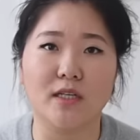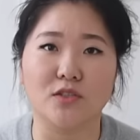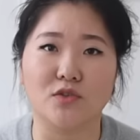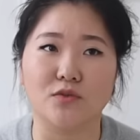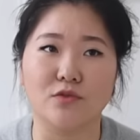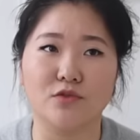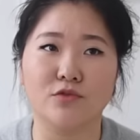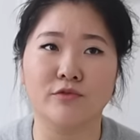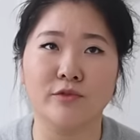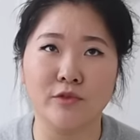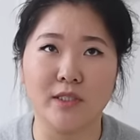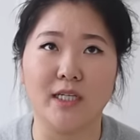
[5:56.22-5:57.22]
it's
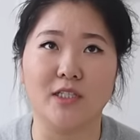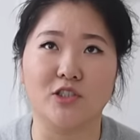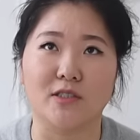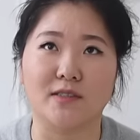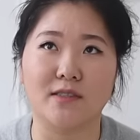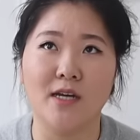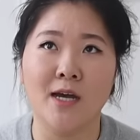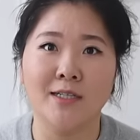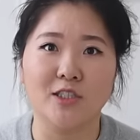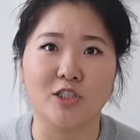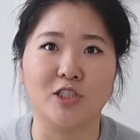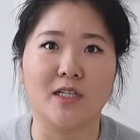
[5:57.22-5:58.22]
truly just
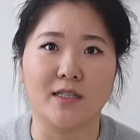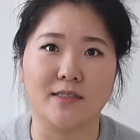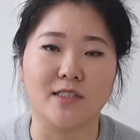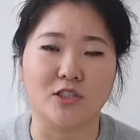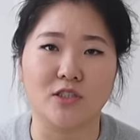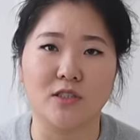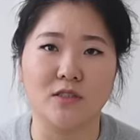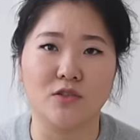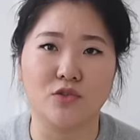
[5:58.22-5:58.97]
such a good addition